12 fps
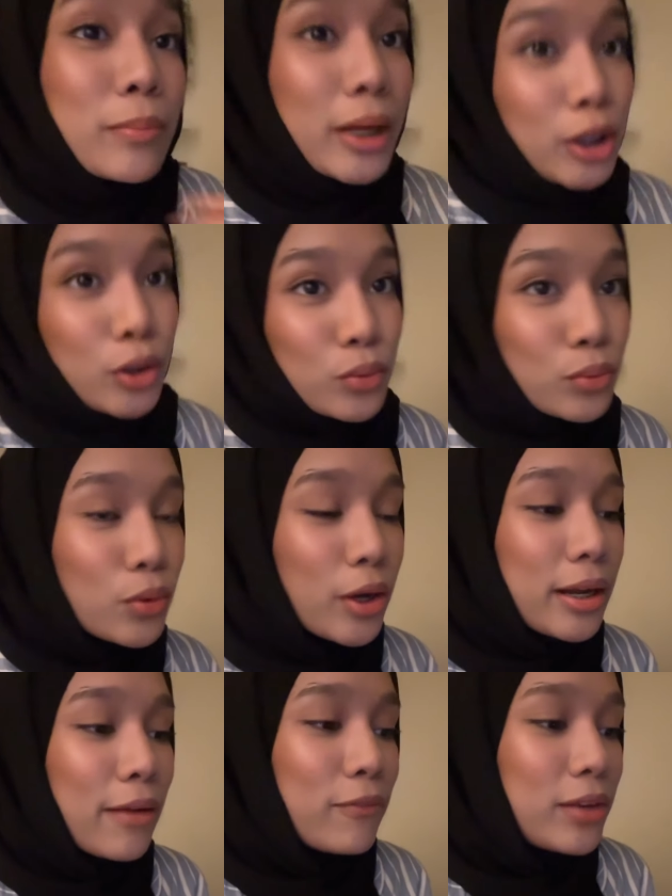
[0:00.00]
But You
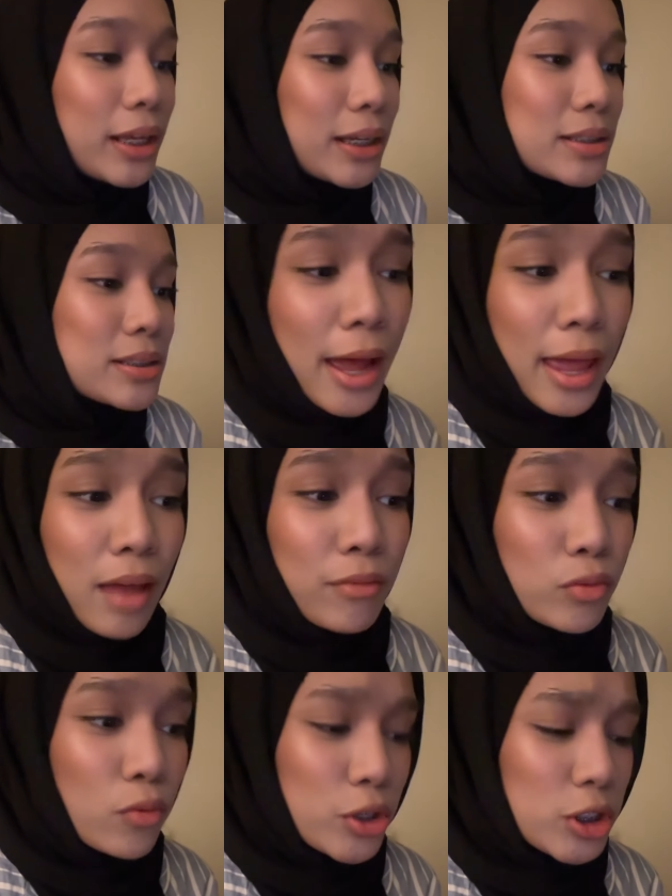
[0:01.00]
on Netflix. I
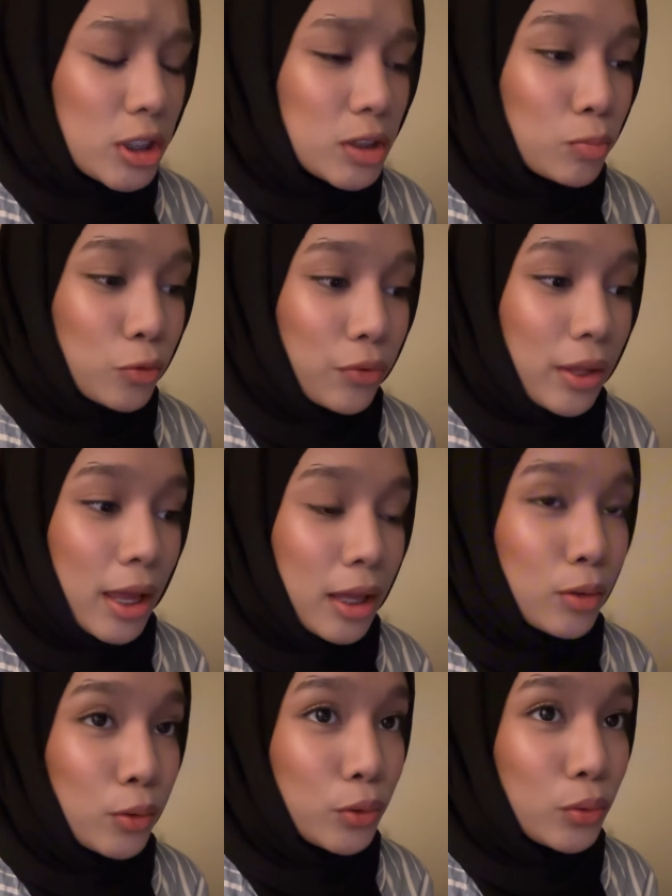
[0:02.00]
haven't watched this movie
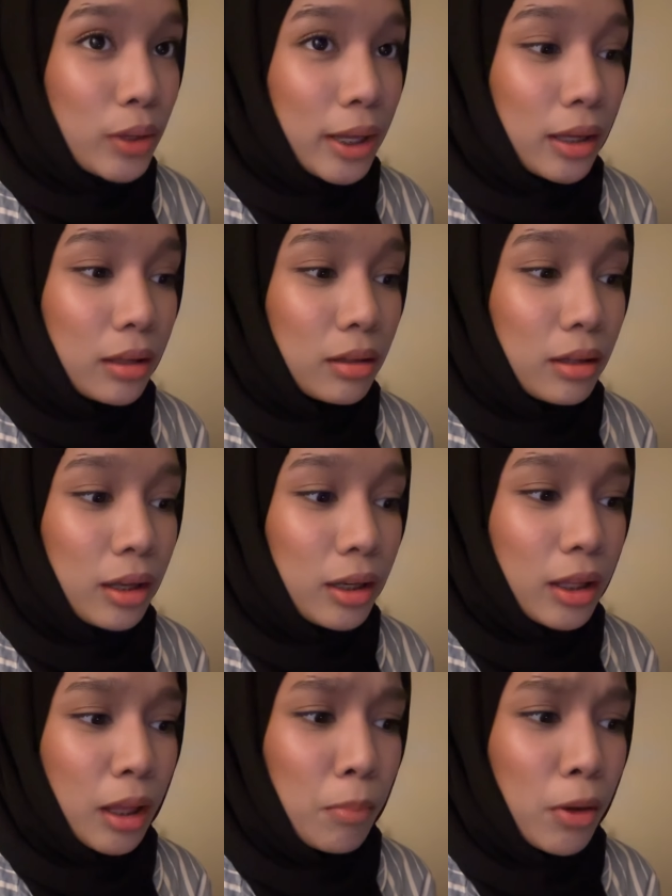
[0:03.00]
yet, although like
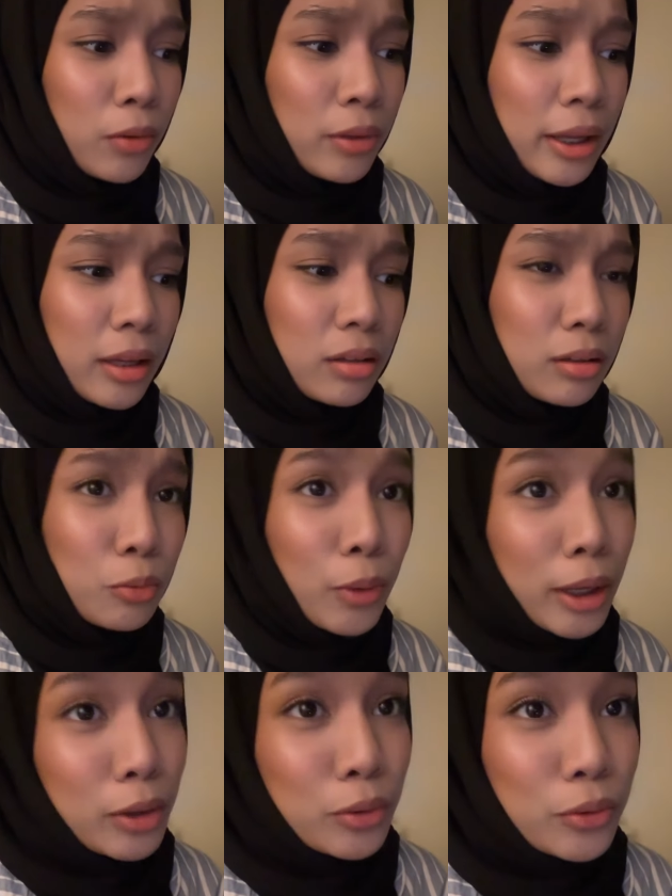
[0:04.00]
it came out like a
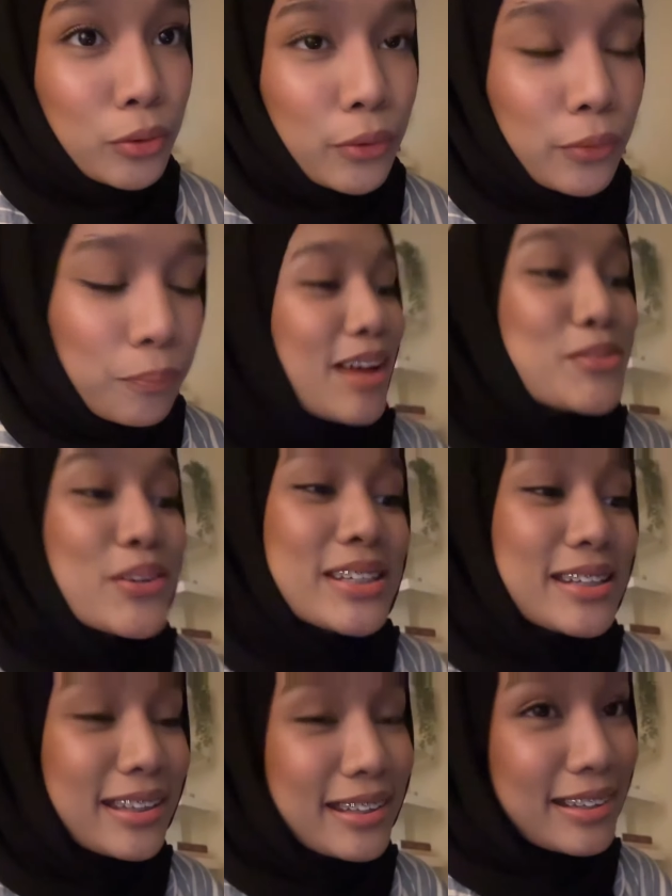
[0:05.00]
while ago. I'm so
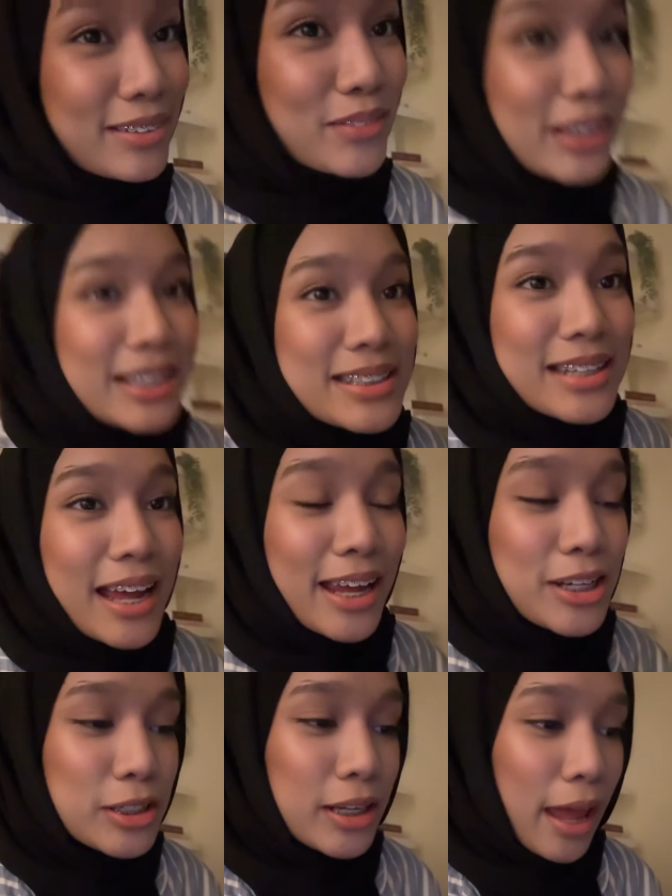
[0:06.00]
excited because I
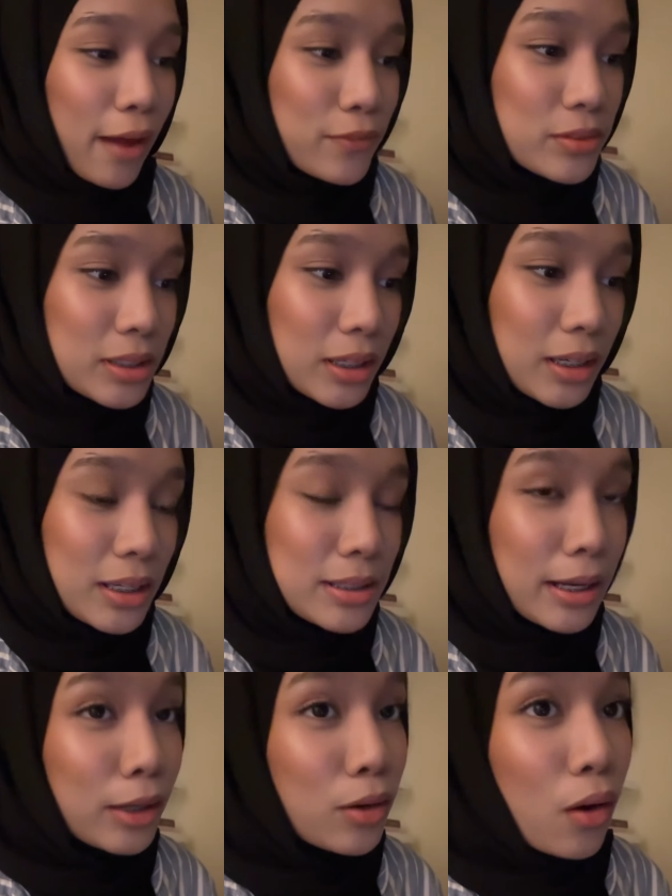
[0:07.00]
actually have seen this
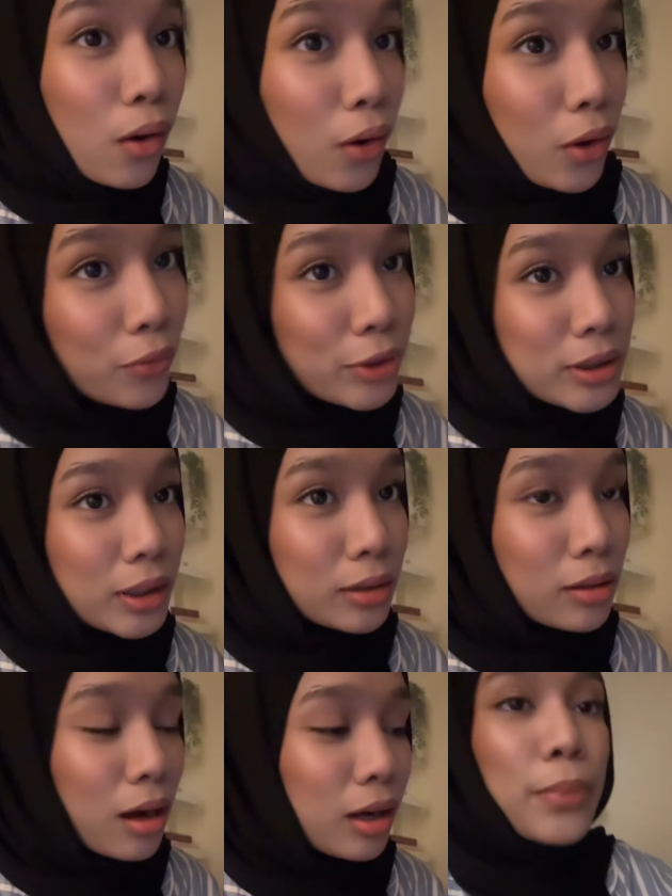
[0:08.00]
like all over
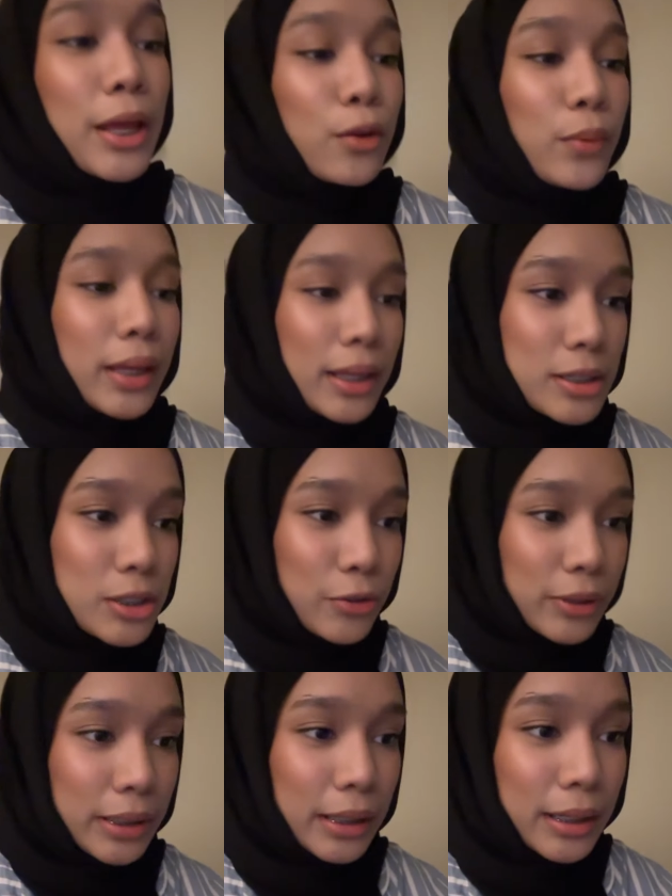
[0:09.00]
TikTok. By the way, it is
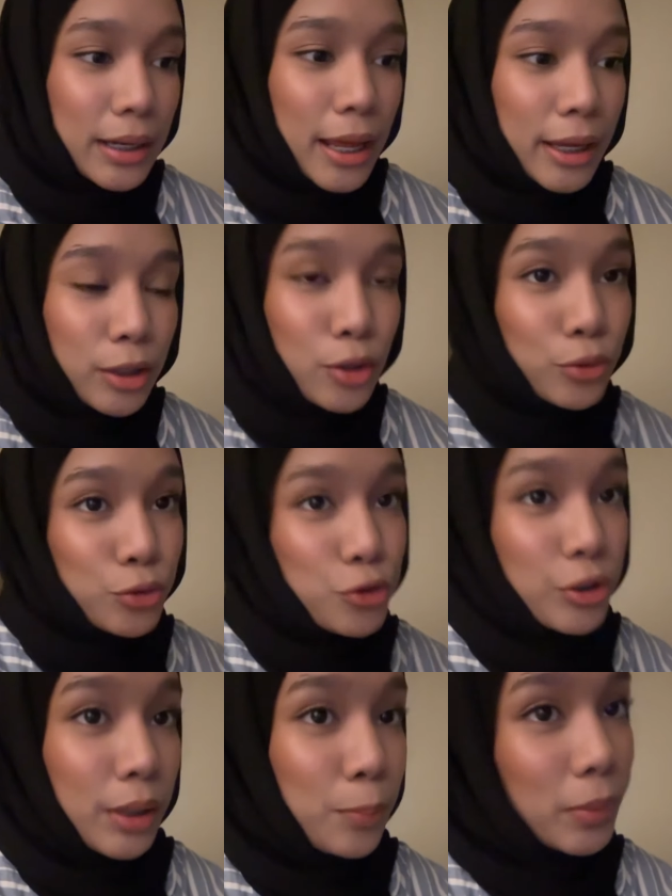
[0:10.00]
currently
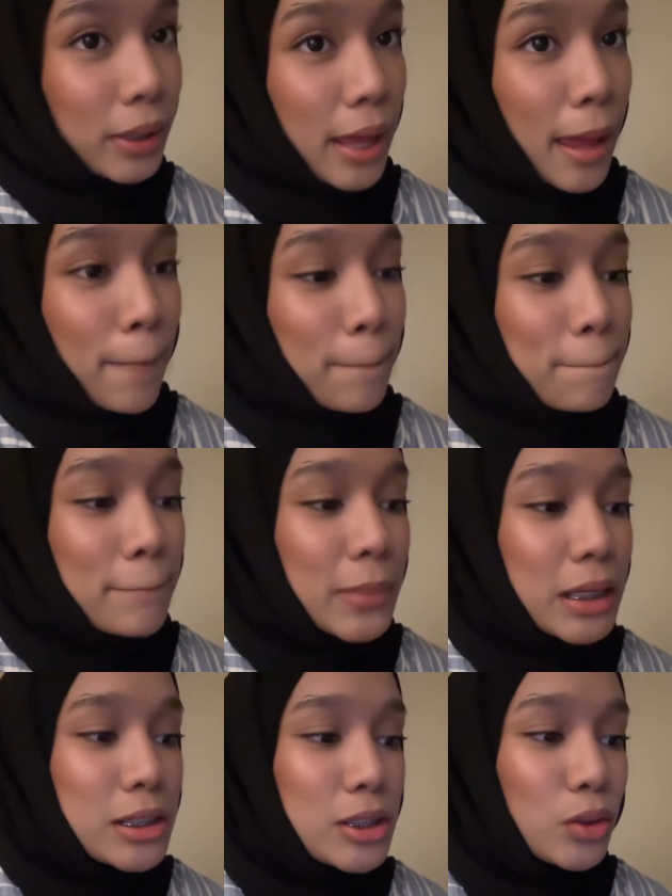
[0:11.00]
9:03 p.m.
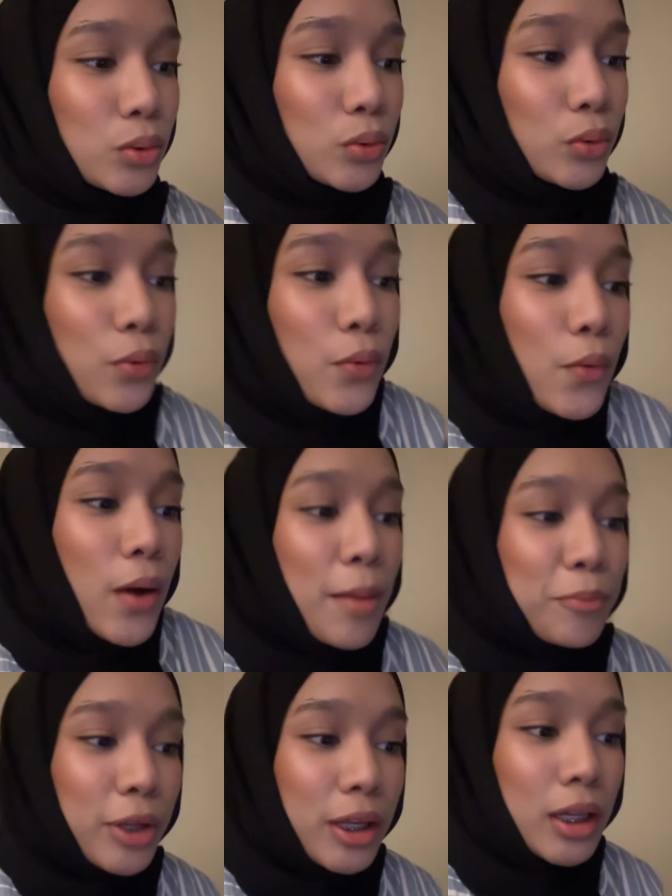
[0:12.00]
So
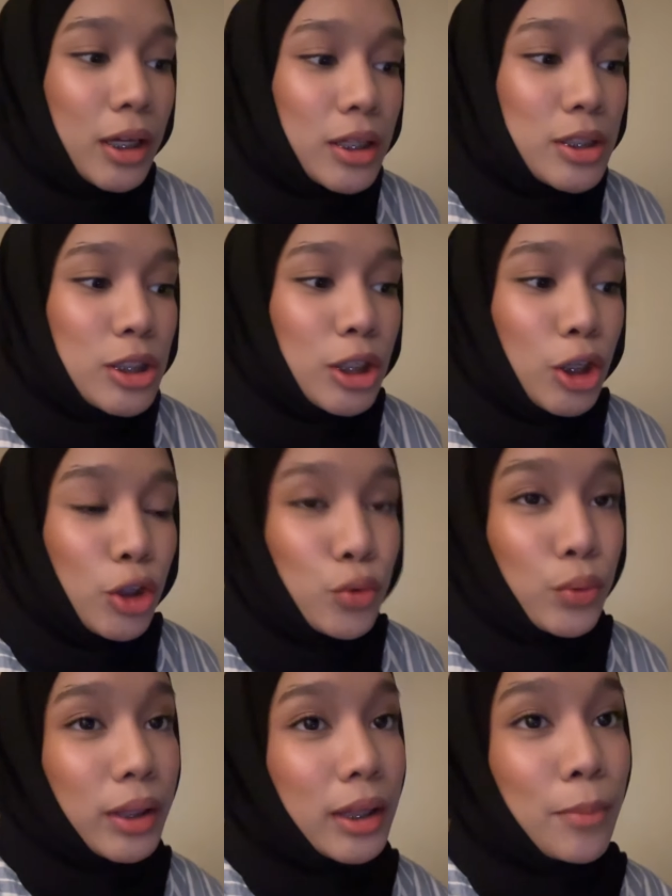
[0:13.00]
I'm gonna continue
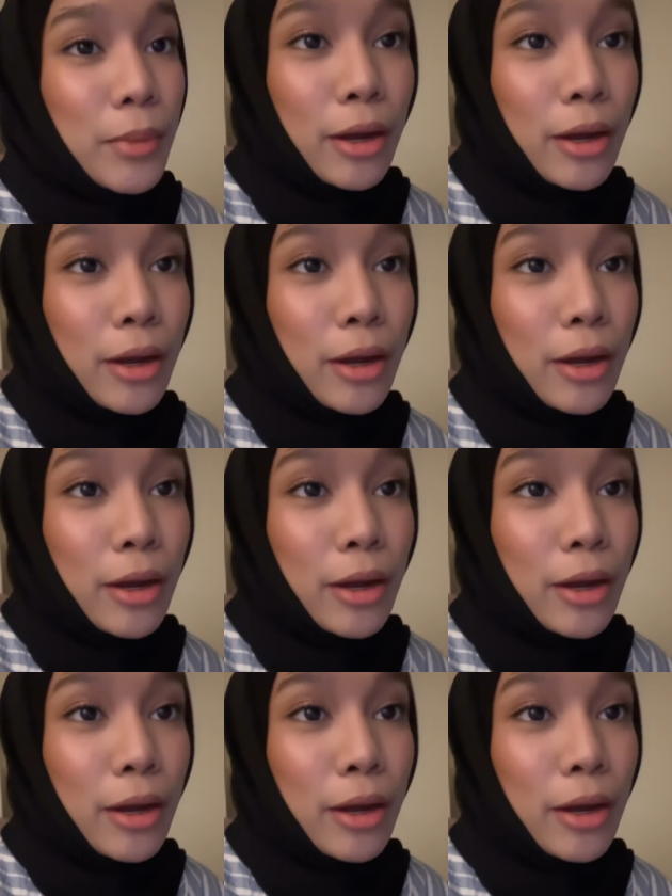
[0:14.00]
eating my